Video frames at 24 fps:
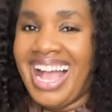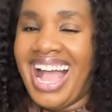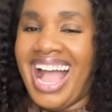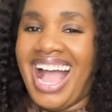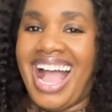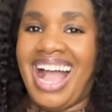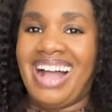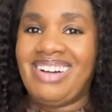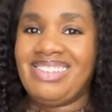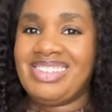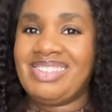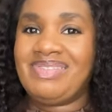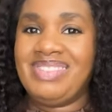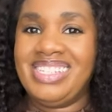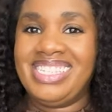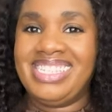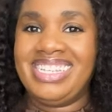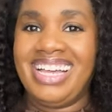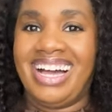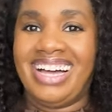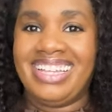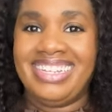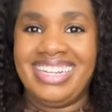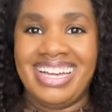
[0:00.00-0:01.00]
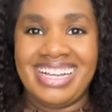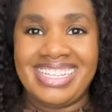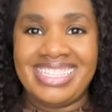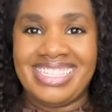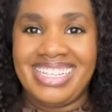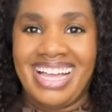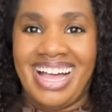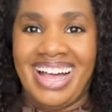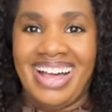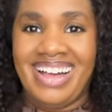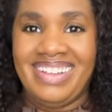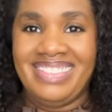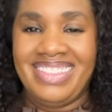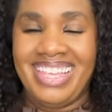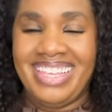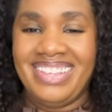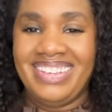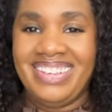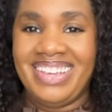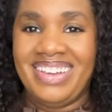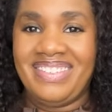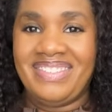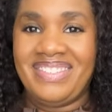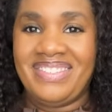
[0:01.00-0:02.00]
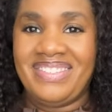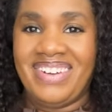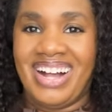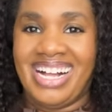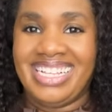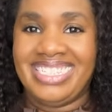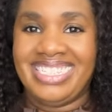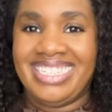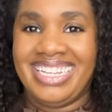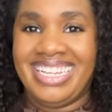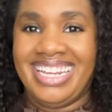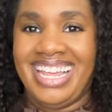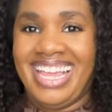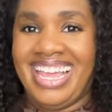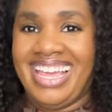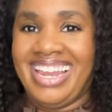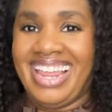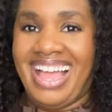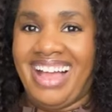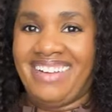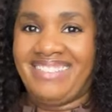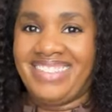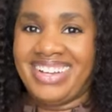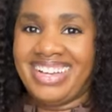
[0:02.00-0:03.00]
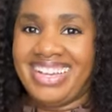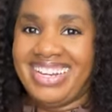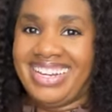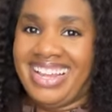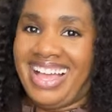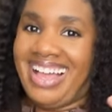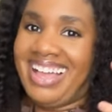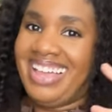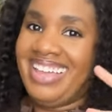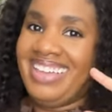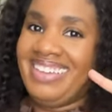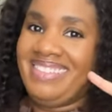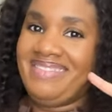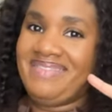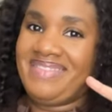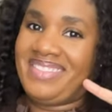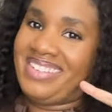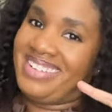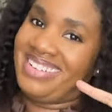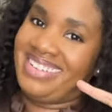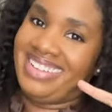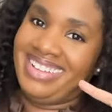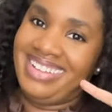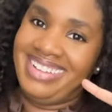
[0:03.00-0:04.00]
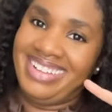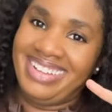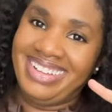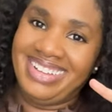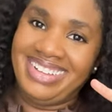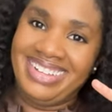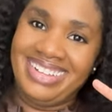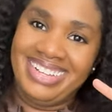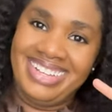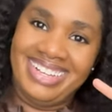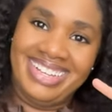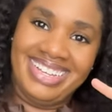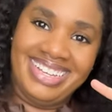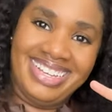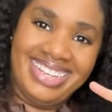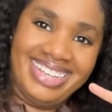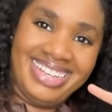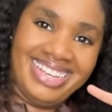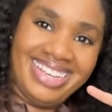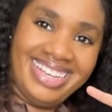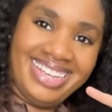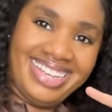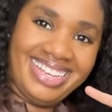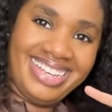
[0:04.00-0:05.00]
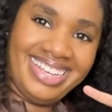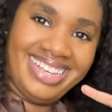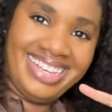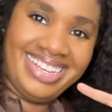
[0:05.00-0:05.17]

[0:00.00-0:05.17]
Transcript: I will speak to y'all next time. Thank you again for watching, and have a good night. Bye.